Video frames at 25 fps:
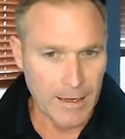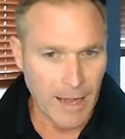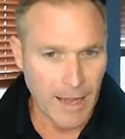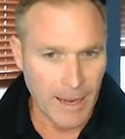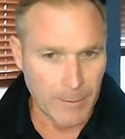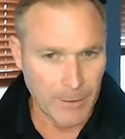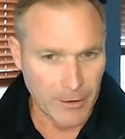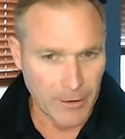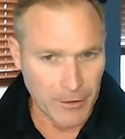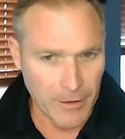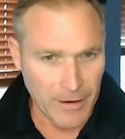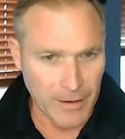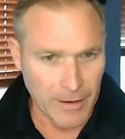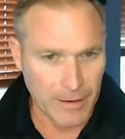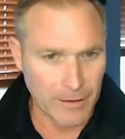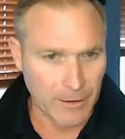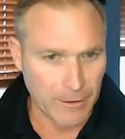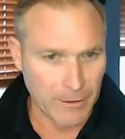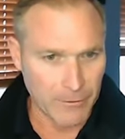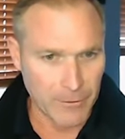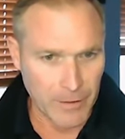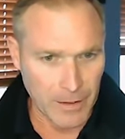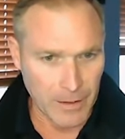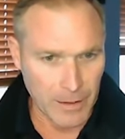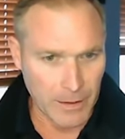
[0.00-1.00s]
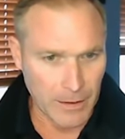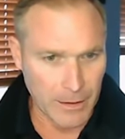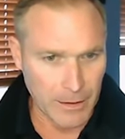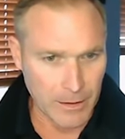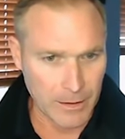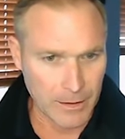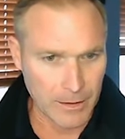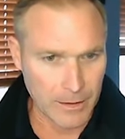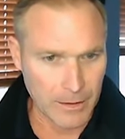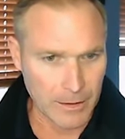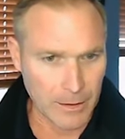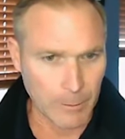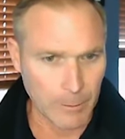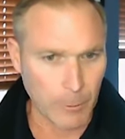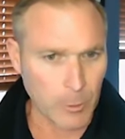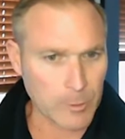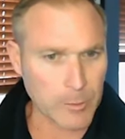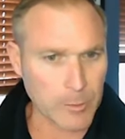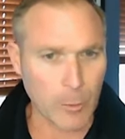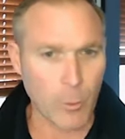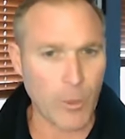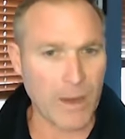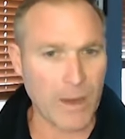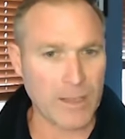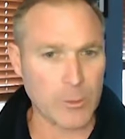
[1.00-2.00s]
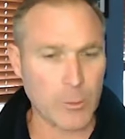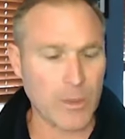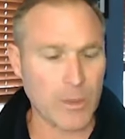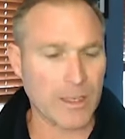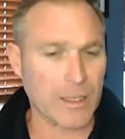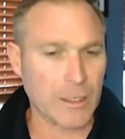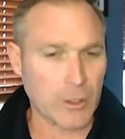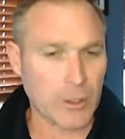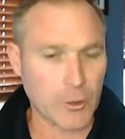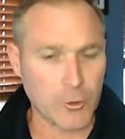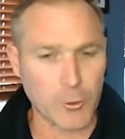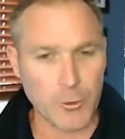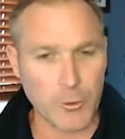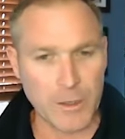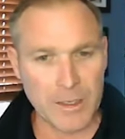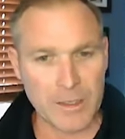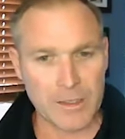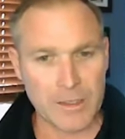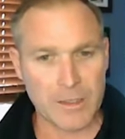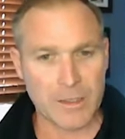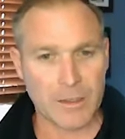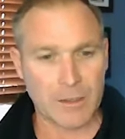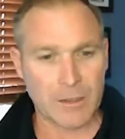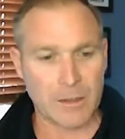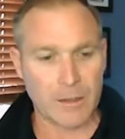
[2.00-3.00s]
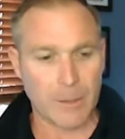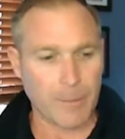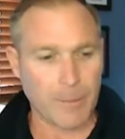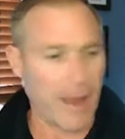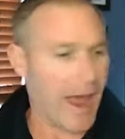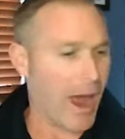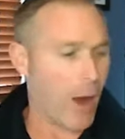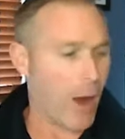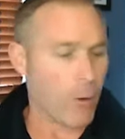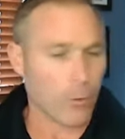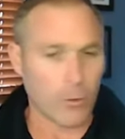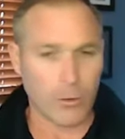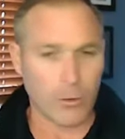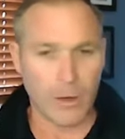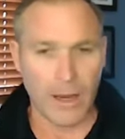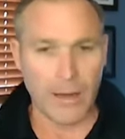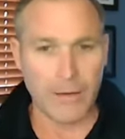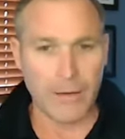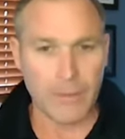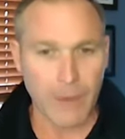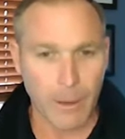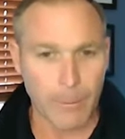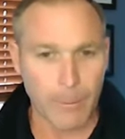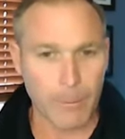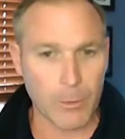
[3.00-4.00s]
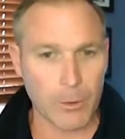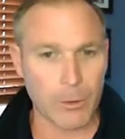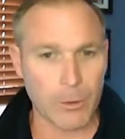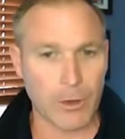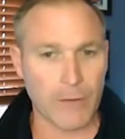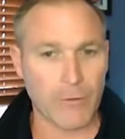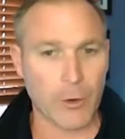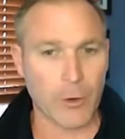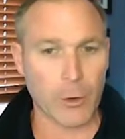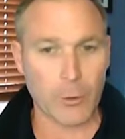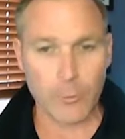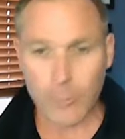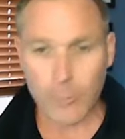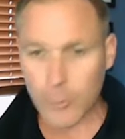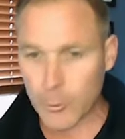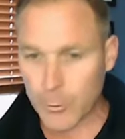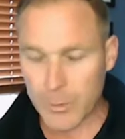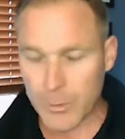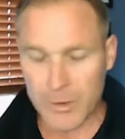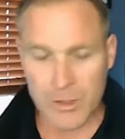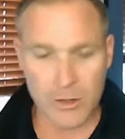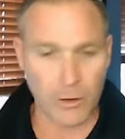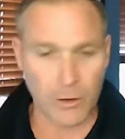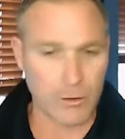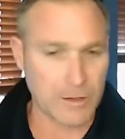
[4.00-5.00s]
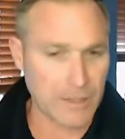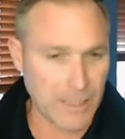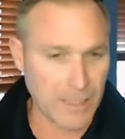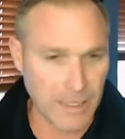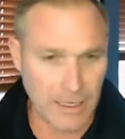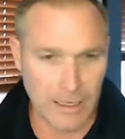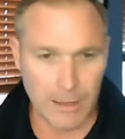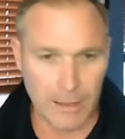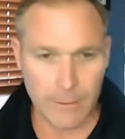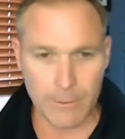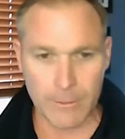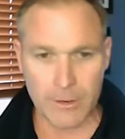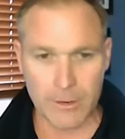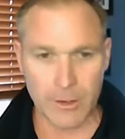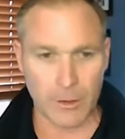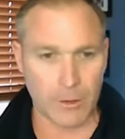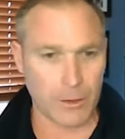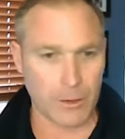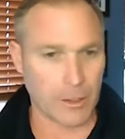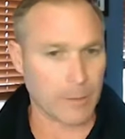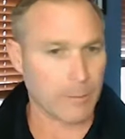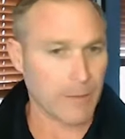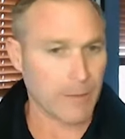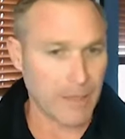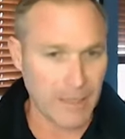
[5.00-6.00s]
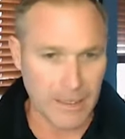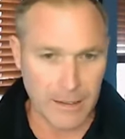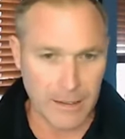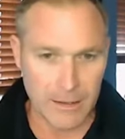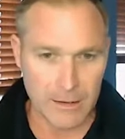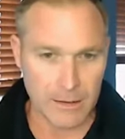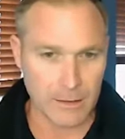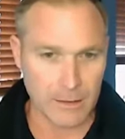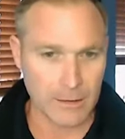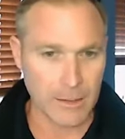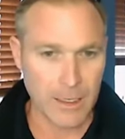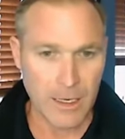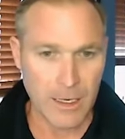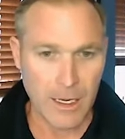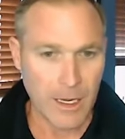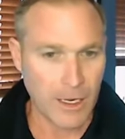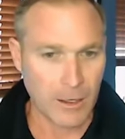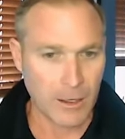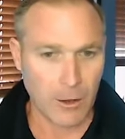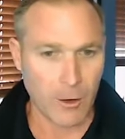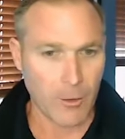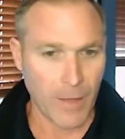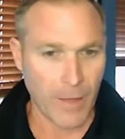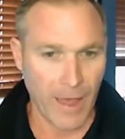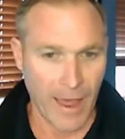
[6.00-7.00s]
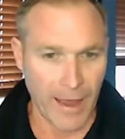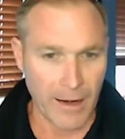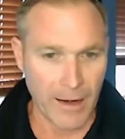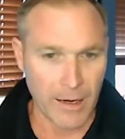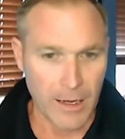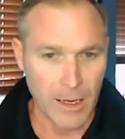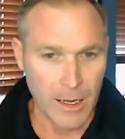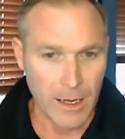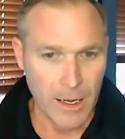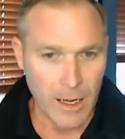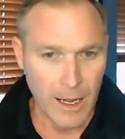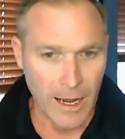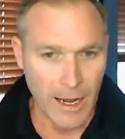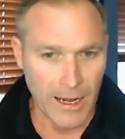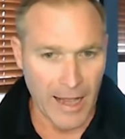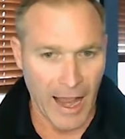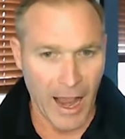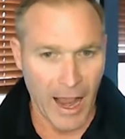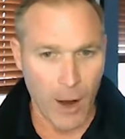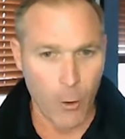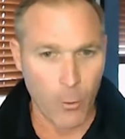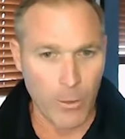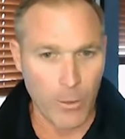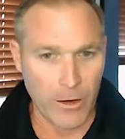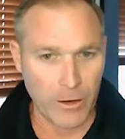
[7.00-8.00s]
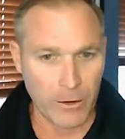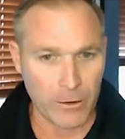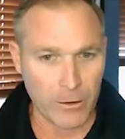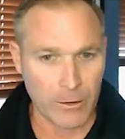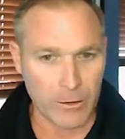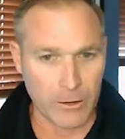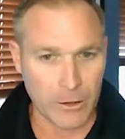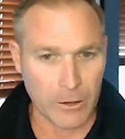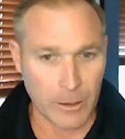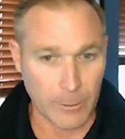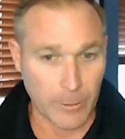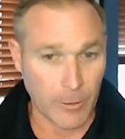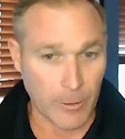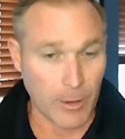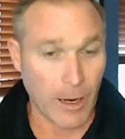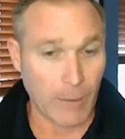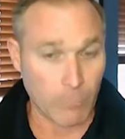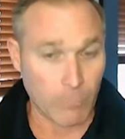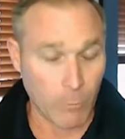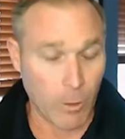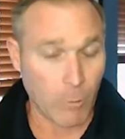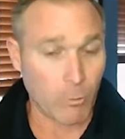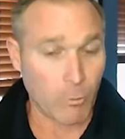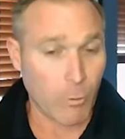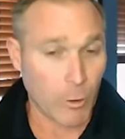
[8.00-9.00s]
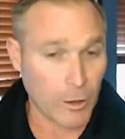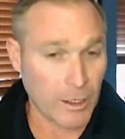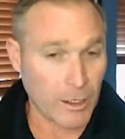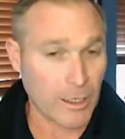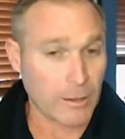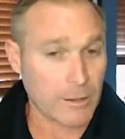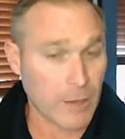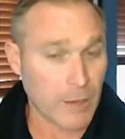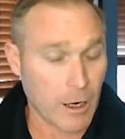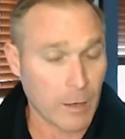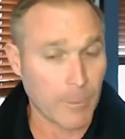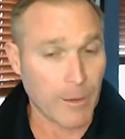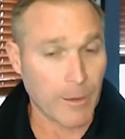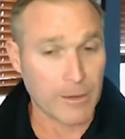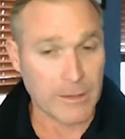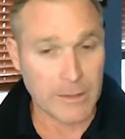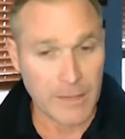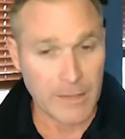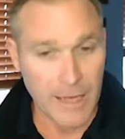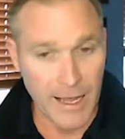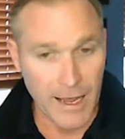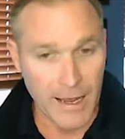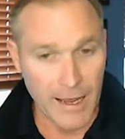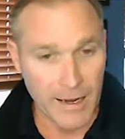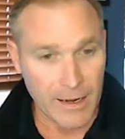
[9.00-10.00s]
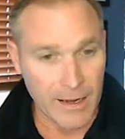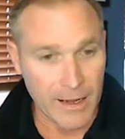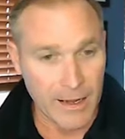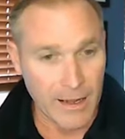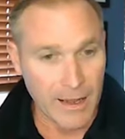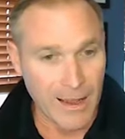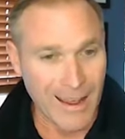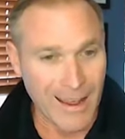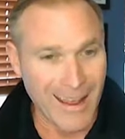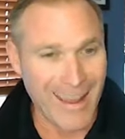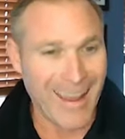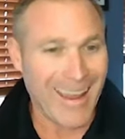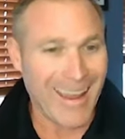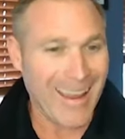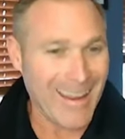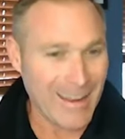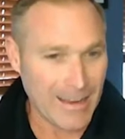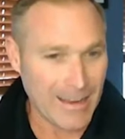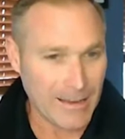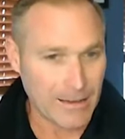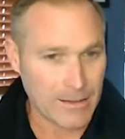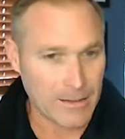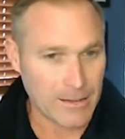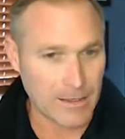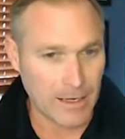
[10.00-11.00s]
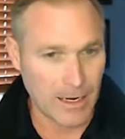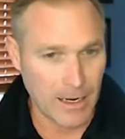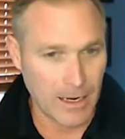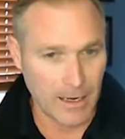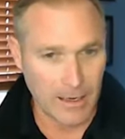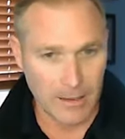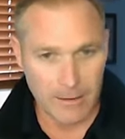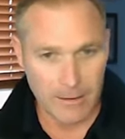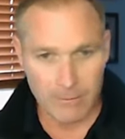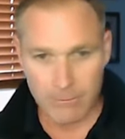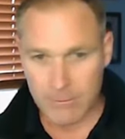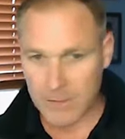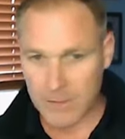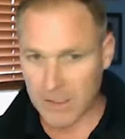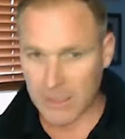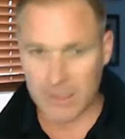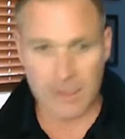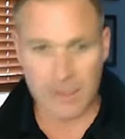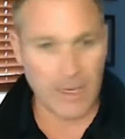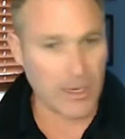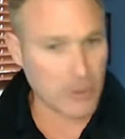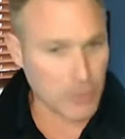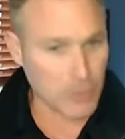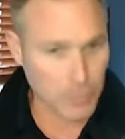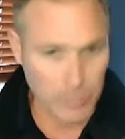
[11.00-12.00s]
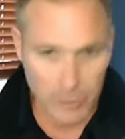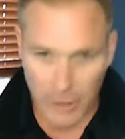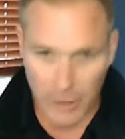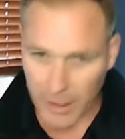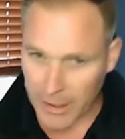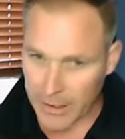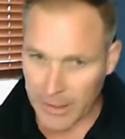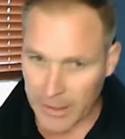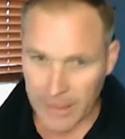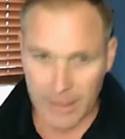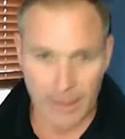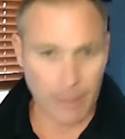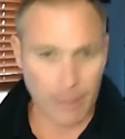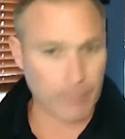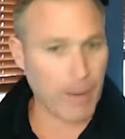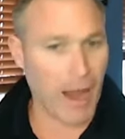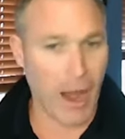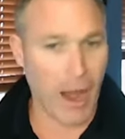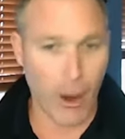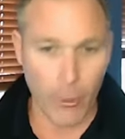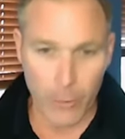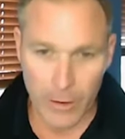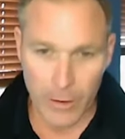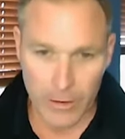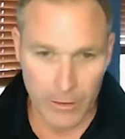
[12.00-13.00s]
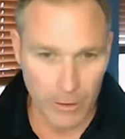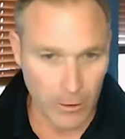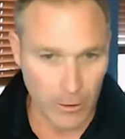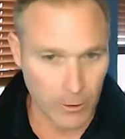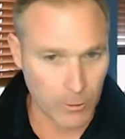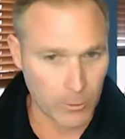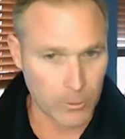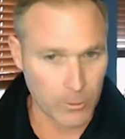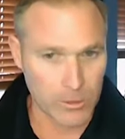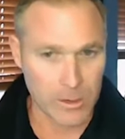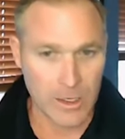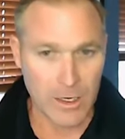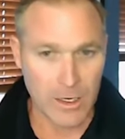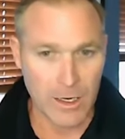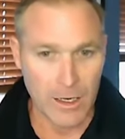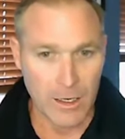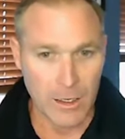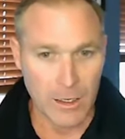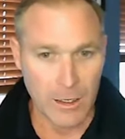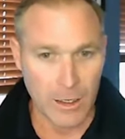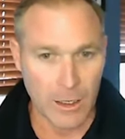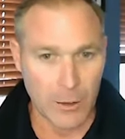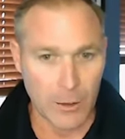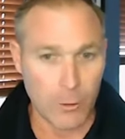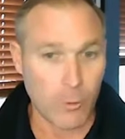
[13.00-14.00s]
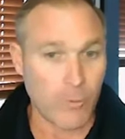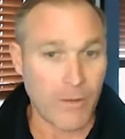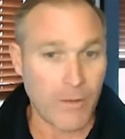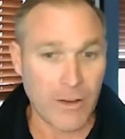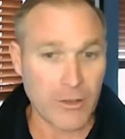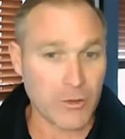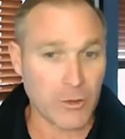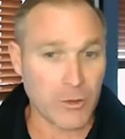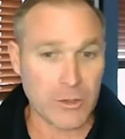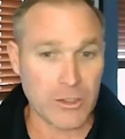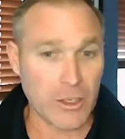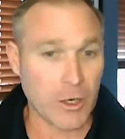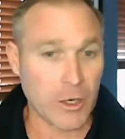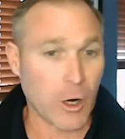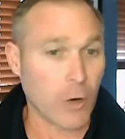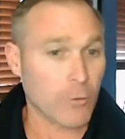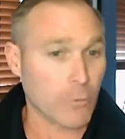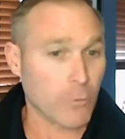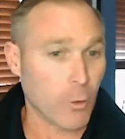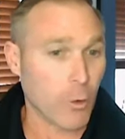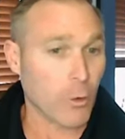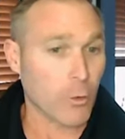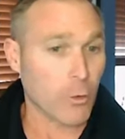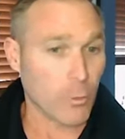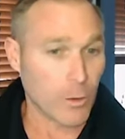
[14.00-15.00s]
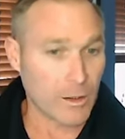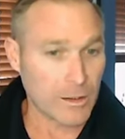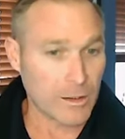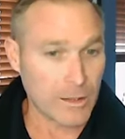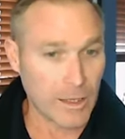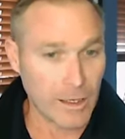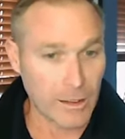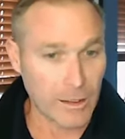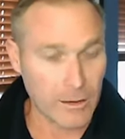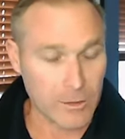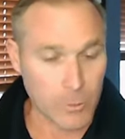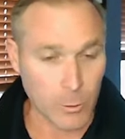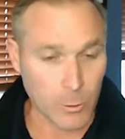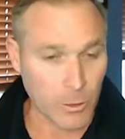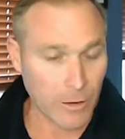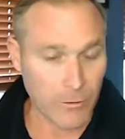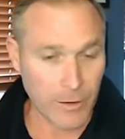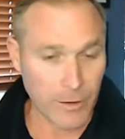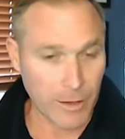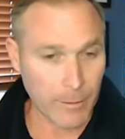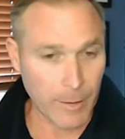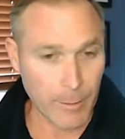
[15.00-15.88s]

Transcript: had me thinking of the, the multiple ways we can increase the, the power and number of our groups, our teams, our committees, and, and all that, and how we are going to, and what we're going to talk about today aids in succession planning, empowering those uh, who eventually take our role one it, so whatever